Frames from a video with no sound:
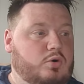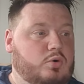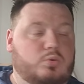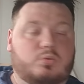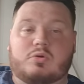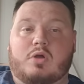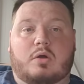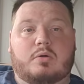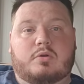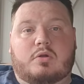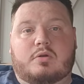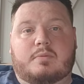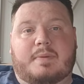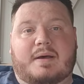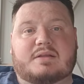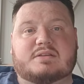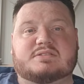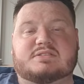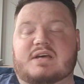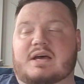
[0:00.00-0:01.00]
all going on
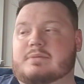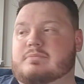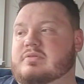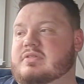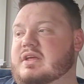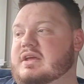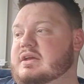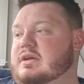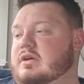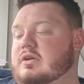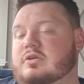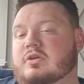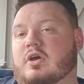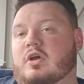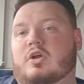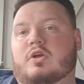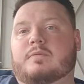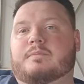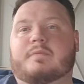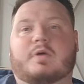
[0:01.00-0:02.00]
about the same thing,
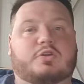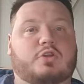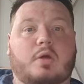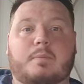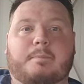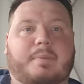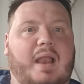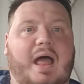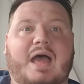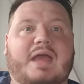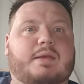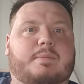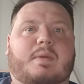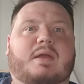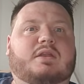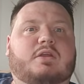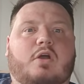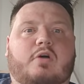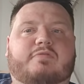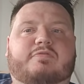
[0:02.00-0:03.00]
and I don't
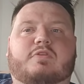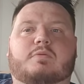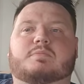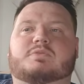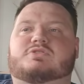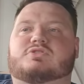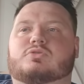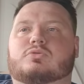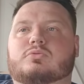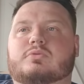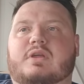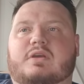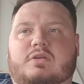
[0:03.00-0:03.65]
blame any of them at all.